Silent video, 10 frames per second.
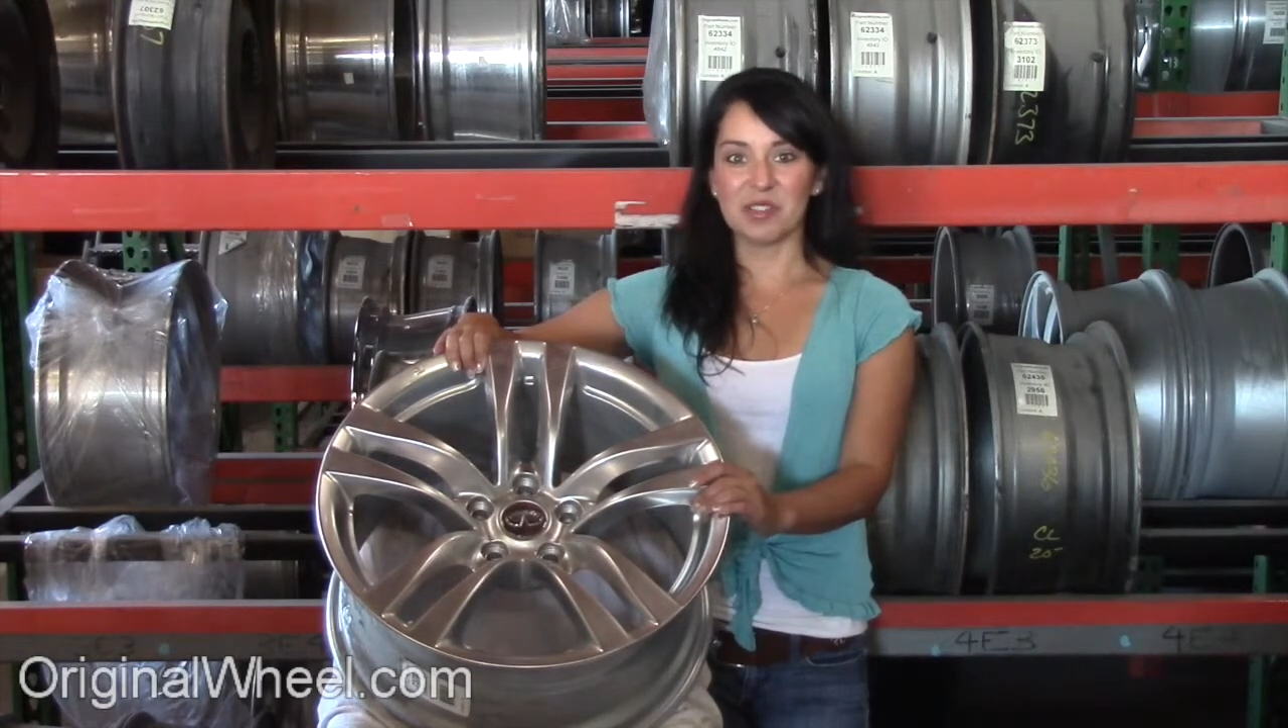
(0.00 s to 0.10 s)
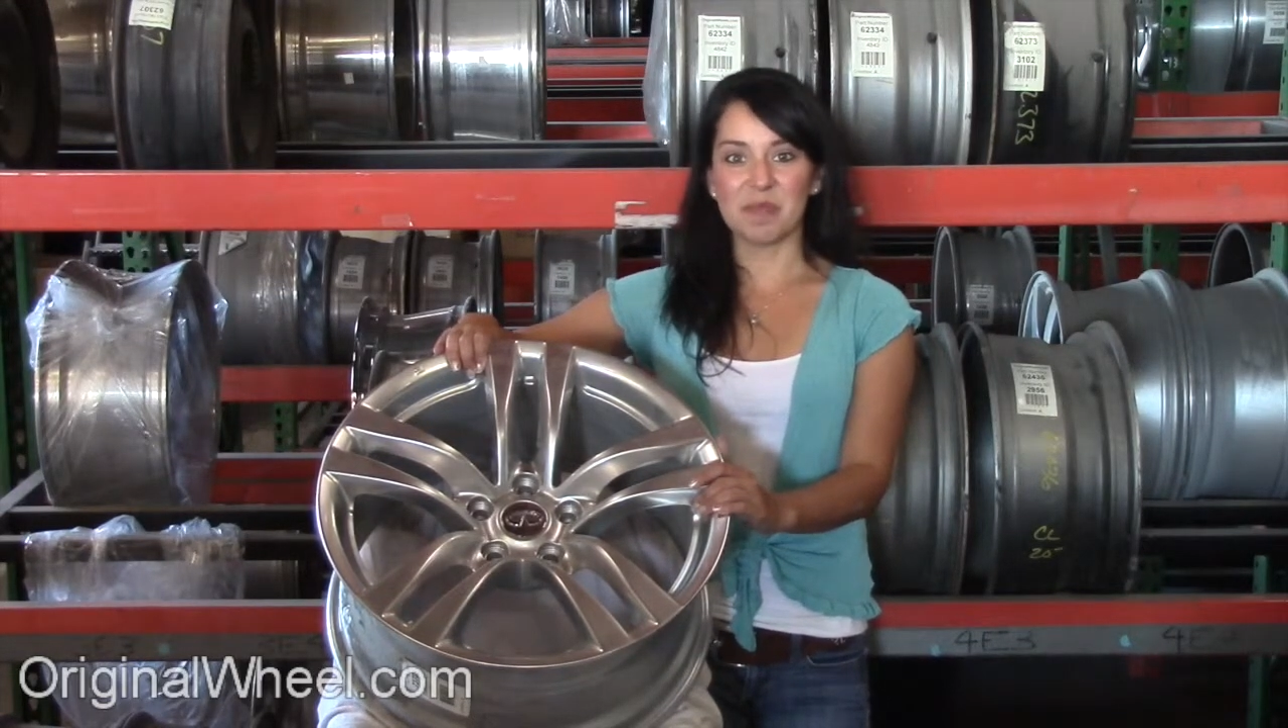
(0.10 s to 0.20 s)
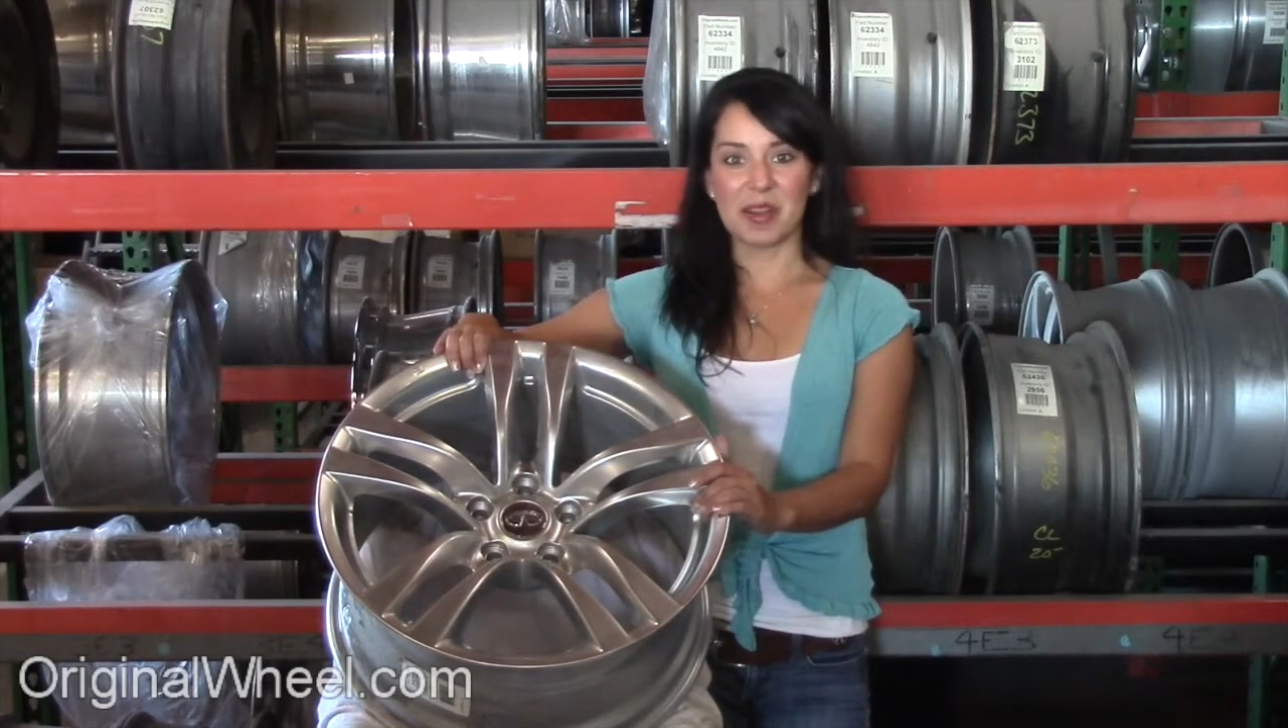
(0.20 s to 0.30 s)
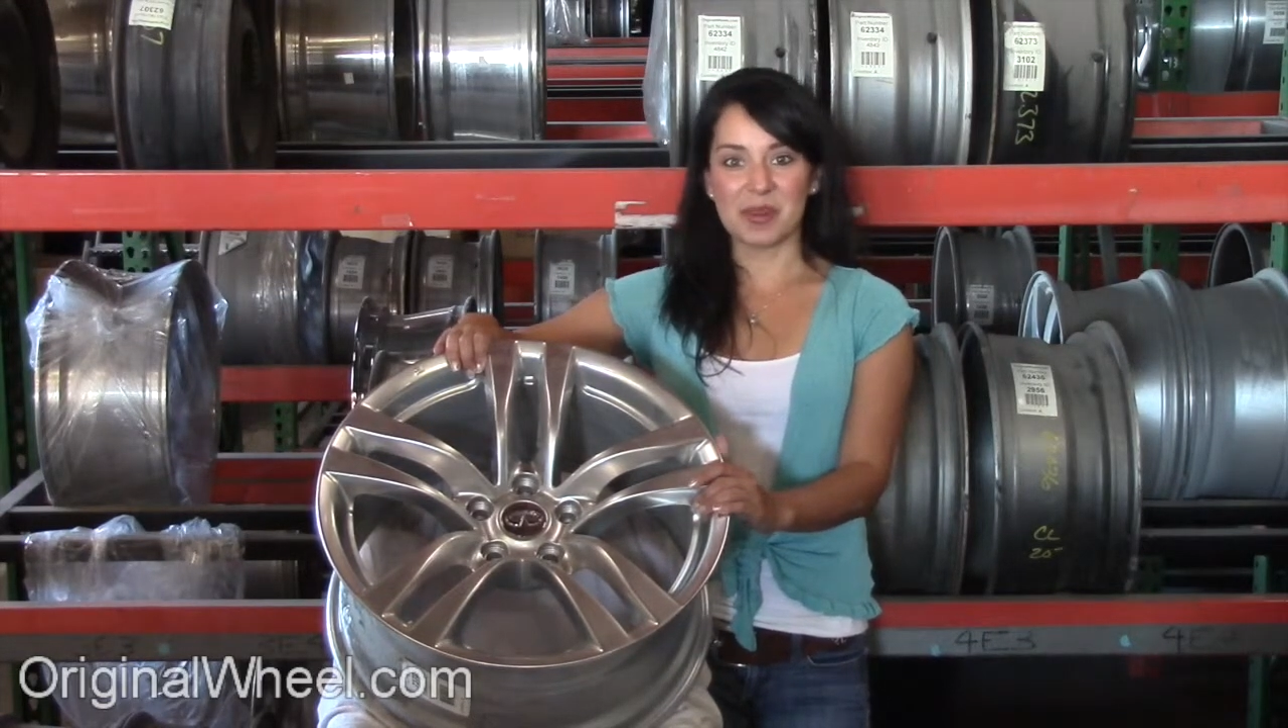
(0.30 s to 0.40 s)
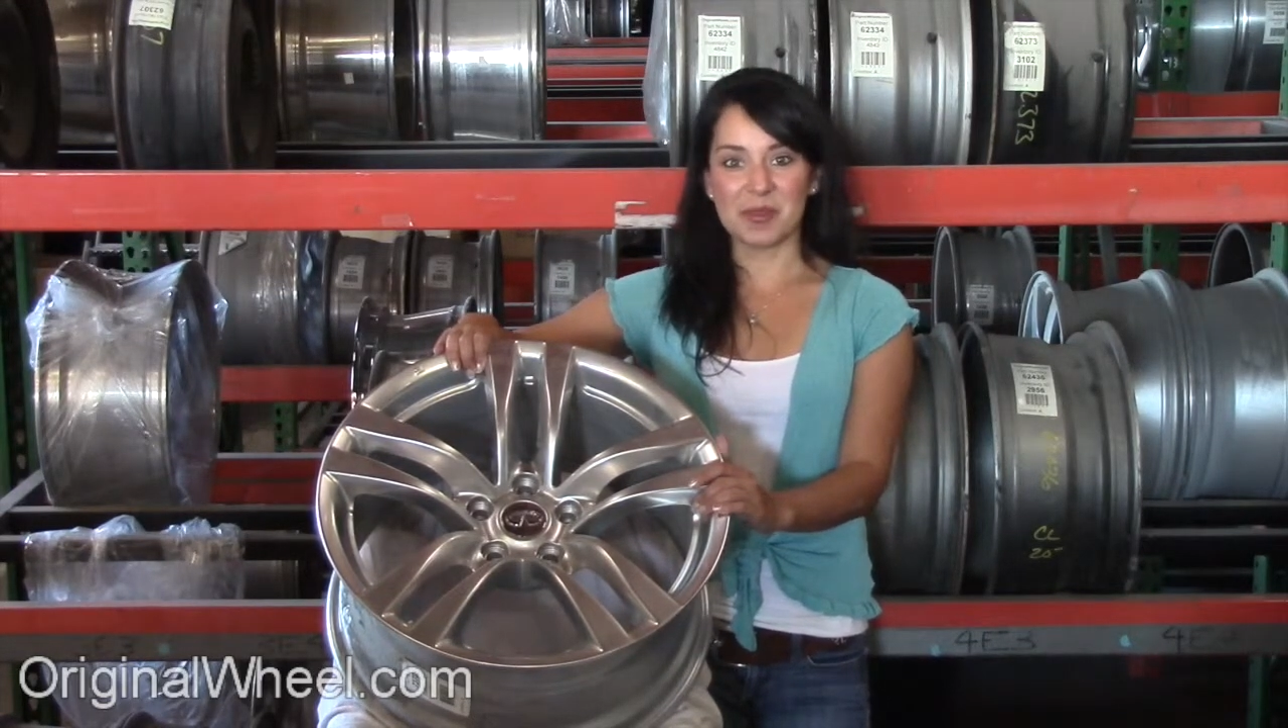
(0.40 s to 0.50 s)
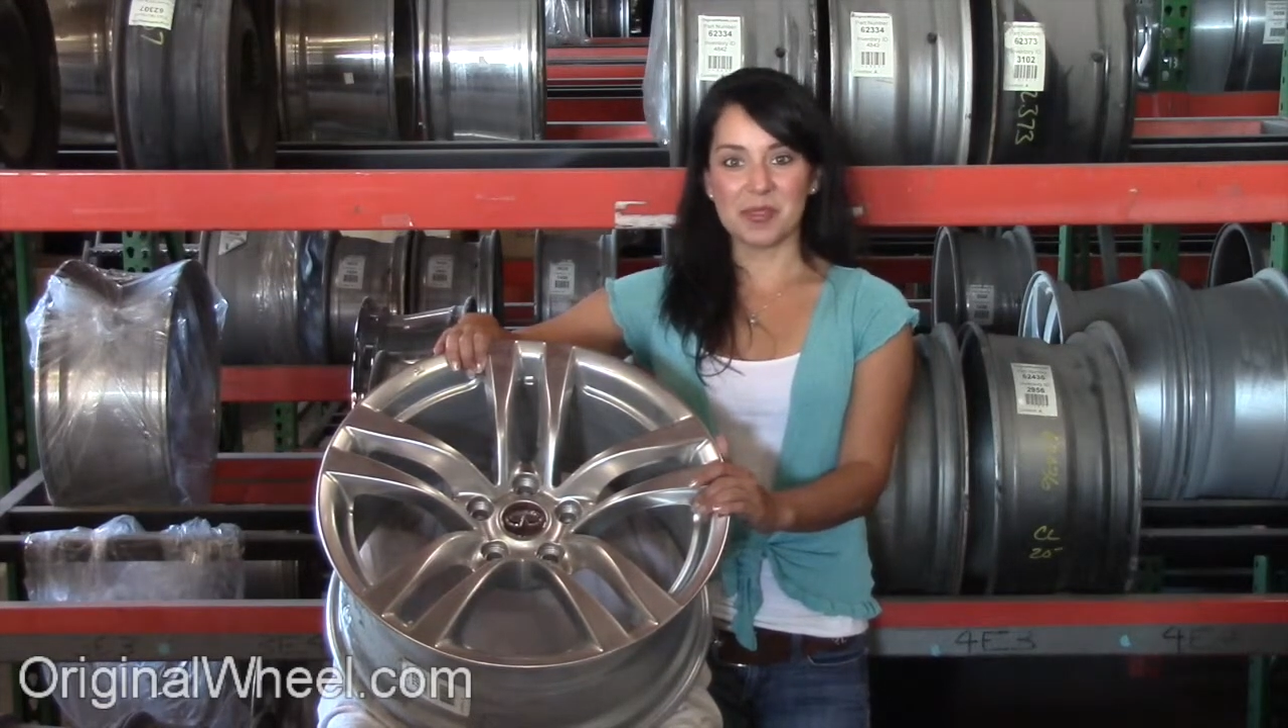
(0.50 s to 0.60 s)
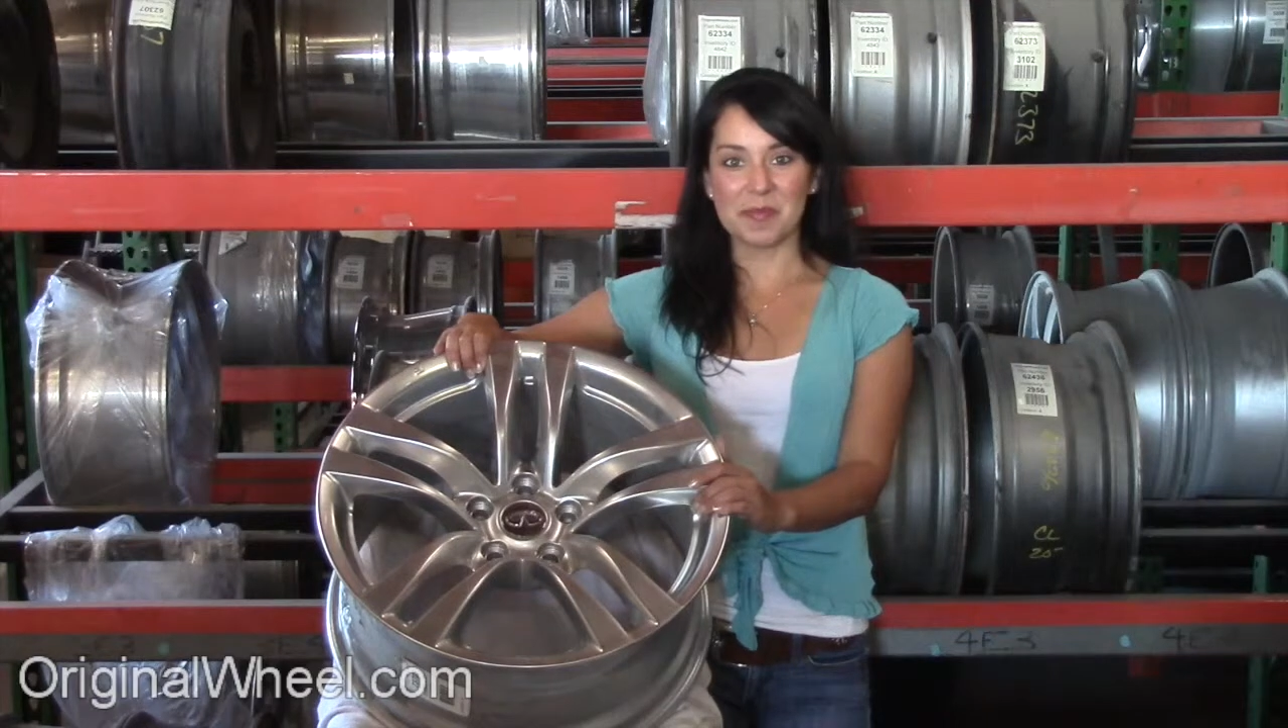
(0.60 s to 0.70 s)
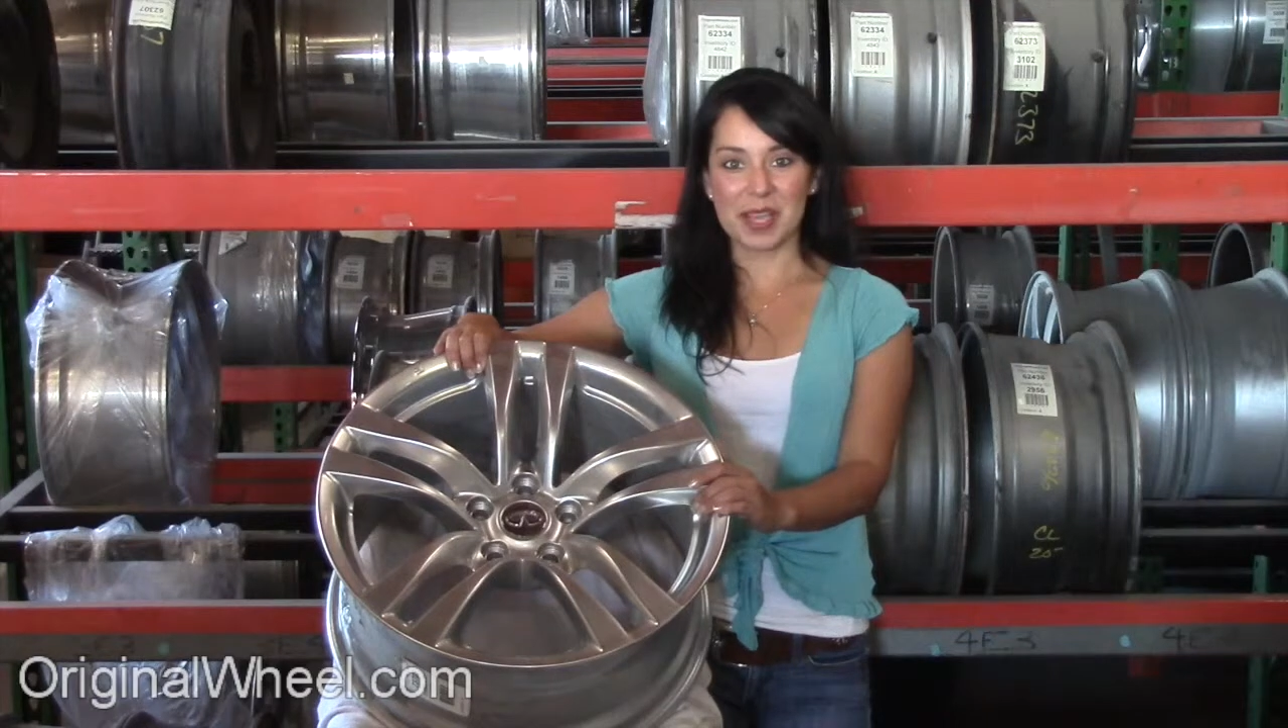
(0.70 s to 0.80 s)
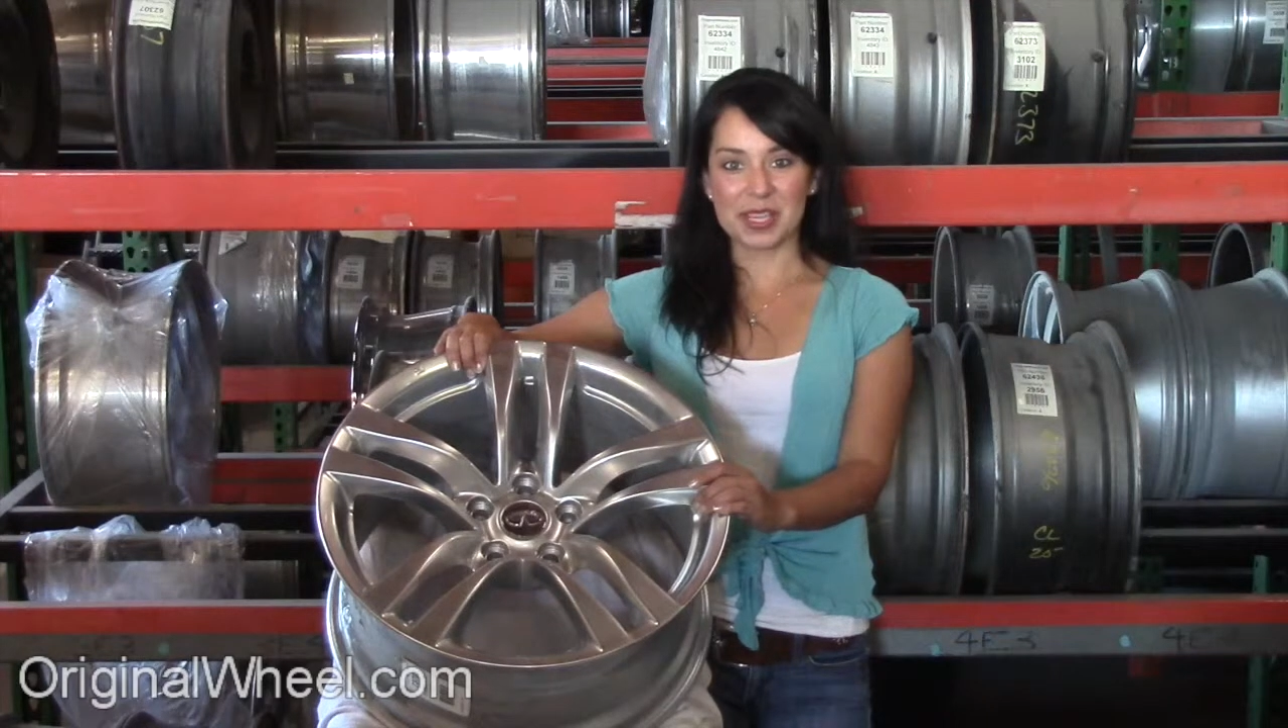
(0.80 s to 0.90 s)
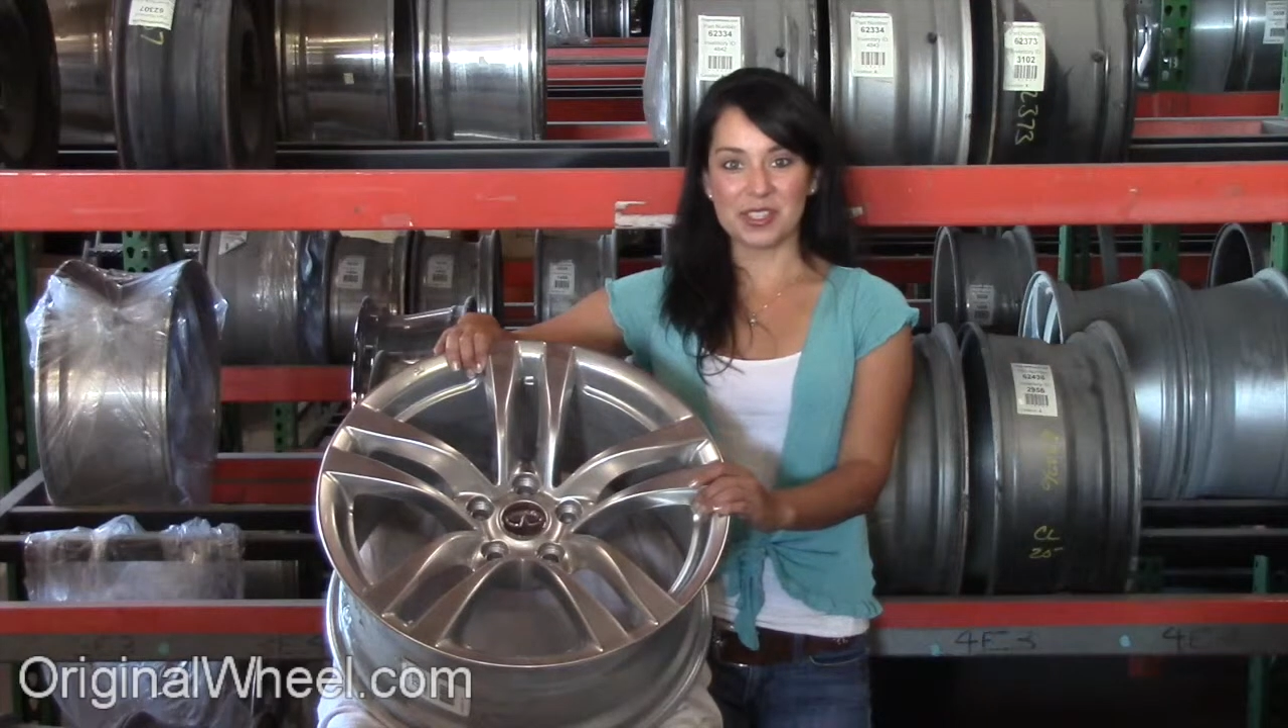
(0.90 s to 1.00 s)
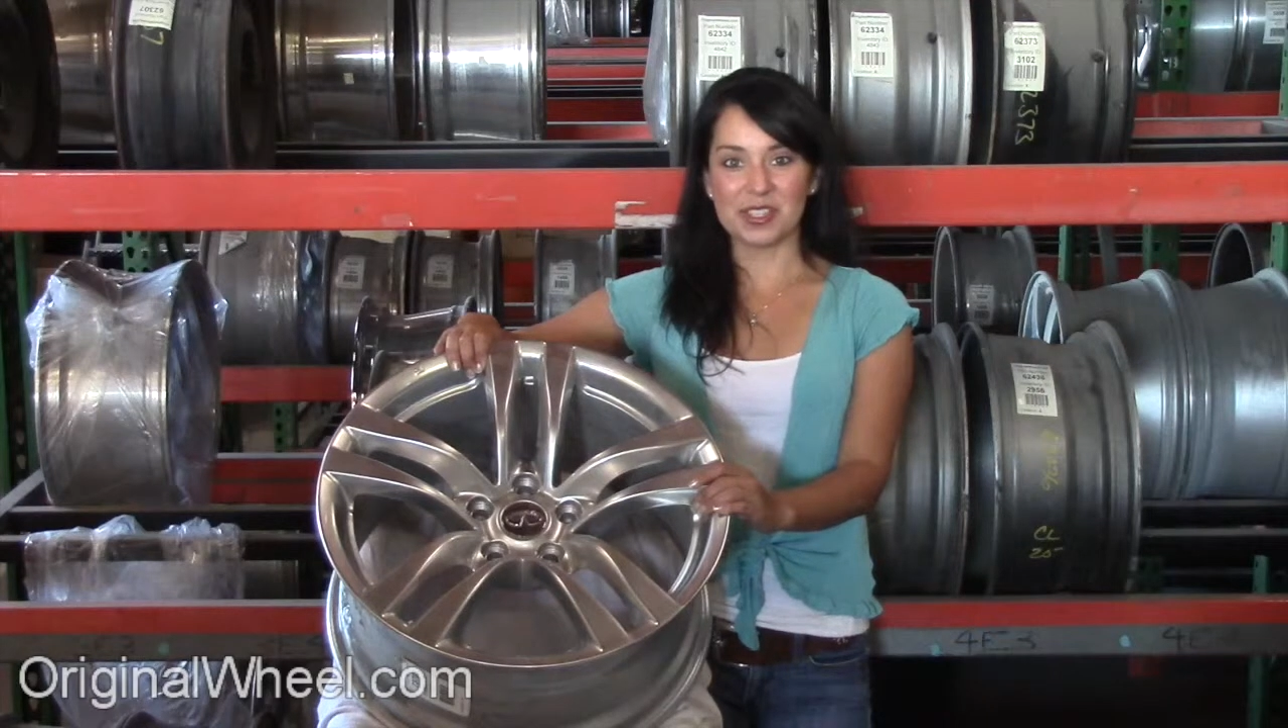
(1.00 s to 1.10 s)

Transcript: the bottom of the page.